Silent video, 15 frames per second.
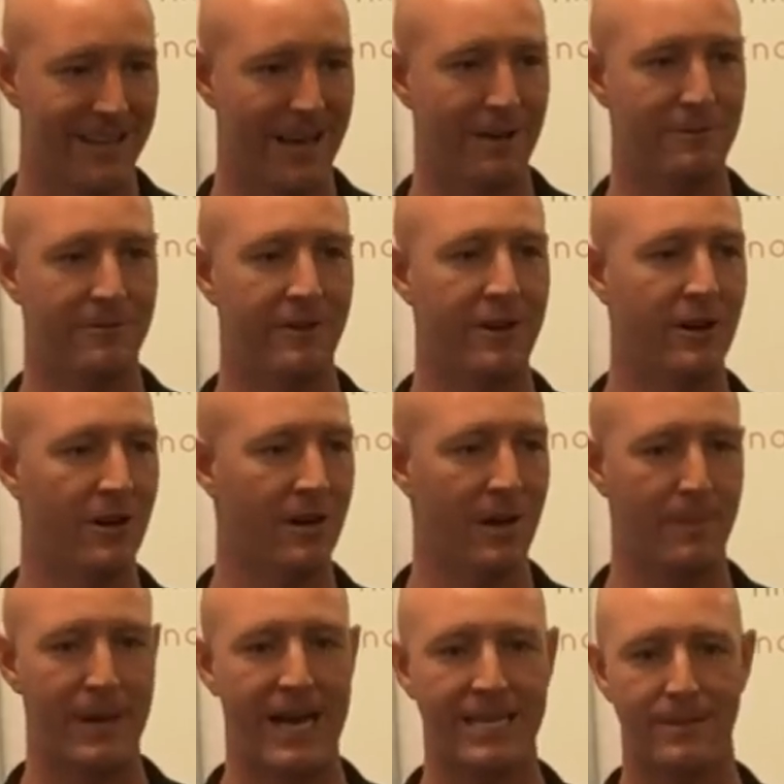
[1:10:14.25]
of fear
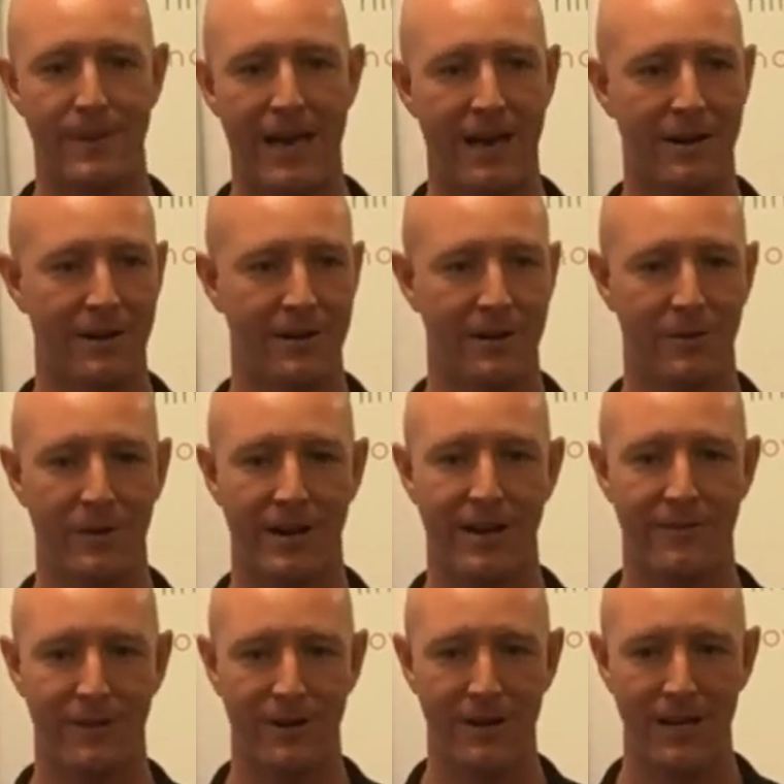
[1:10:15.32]
a past pattern or
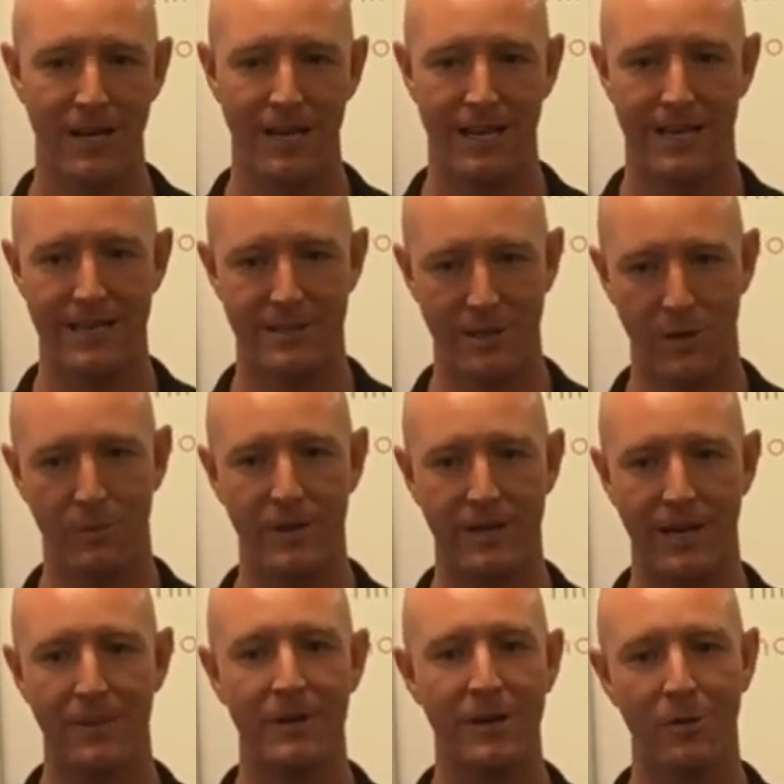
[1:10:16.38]
whatever and so
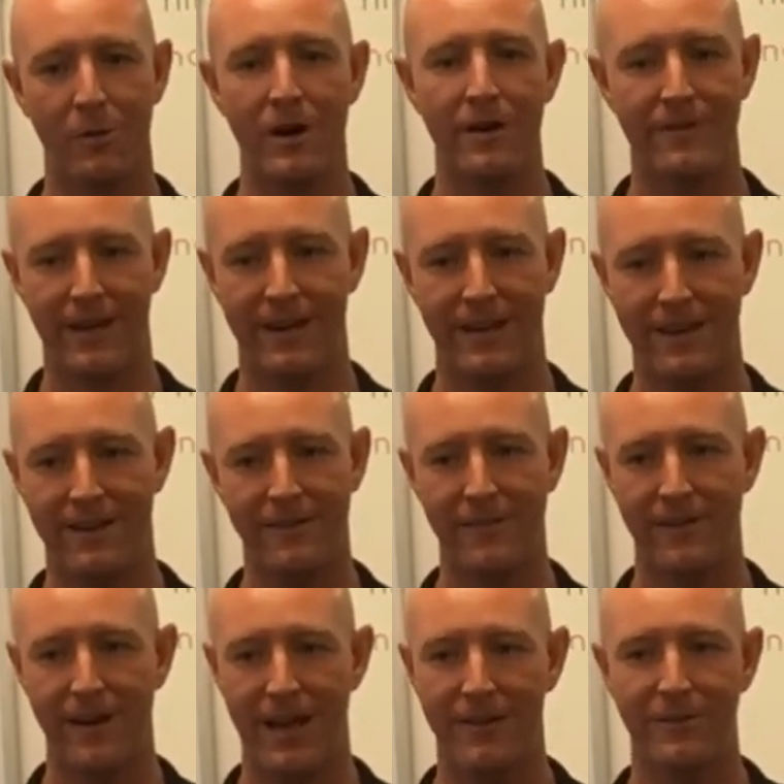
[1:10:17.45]
becoming aware of that, have you ever,